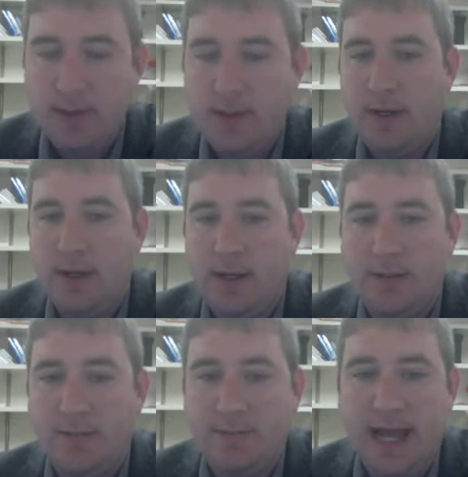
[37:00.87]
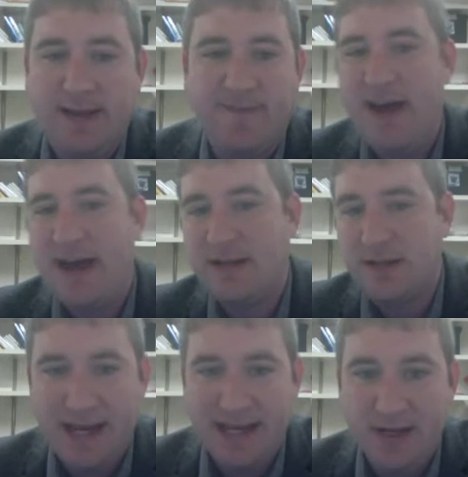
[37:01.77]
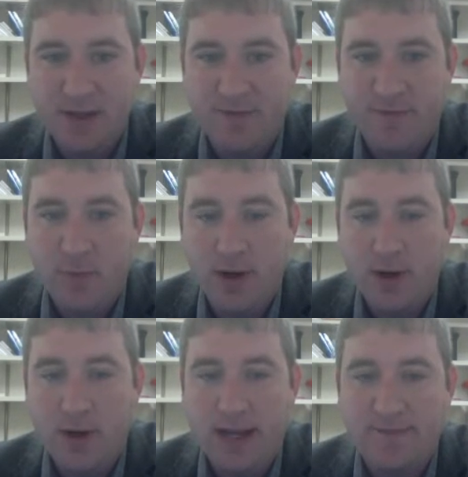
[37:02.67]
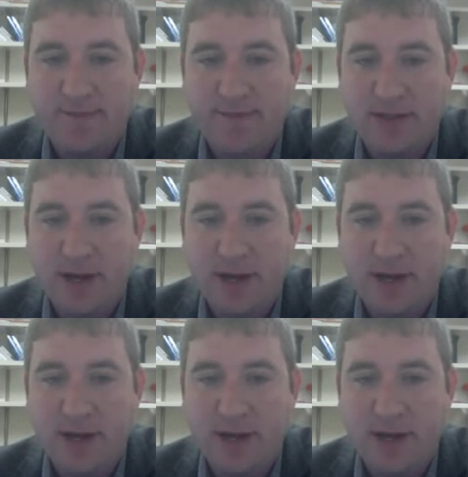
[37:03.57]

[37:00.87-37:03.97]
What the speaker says: I can factor that e to the 4. I can factor out a